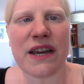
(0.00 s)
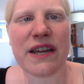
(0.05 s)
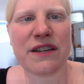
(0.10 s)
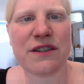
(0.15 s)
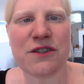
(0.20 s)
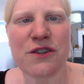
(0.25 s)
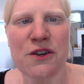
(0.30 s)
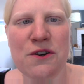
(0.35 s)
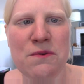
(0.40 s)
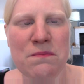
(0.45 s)
I
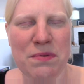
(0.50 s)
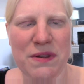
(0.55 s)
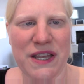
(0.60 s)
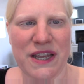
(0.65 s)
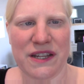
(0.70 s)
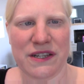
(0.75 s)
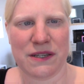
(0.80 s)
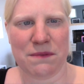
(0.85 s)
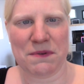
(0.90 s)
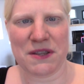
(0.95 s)
don't
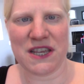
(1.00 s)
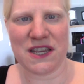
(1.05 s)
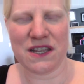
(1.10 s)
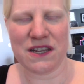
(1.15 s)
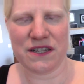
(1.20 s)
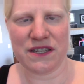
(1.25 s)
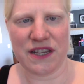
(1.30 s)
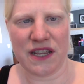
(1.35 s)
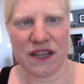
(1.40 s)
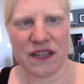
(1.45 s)
plan to
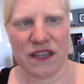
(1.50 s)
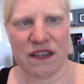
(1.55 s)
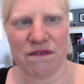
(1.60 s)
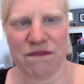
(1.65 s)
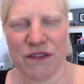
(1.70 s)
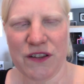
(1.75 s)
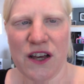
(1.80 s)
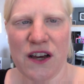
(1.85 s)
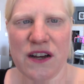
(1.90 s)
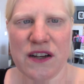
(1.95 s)
begin daily
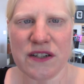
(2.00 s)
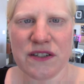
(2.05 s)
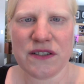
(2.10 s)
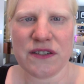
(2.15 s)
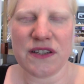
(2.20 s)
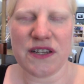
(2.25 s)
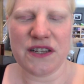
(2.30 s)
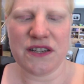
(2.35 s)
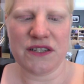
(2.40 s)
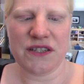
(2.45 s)

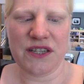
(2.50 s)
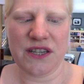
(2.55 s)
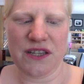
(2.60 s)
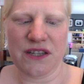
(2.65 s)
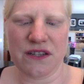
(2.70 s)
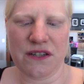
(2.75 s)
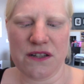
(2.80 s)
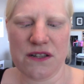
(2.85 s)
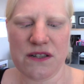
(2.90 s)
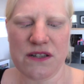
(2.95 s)
vlogs
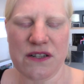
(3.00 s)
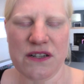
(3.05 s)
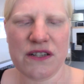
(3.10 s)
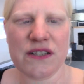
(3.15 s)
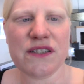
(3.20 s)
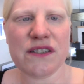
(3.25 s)
until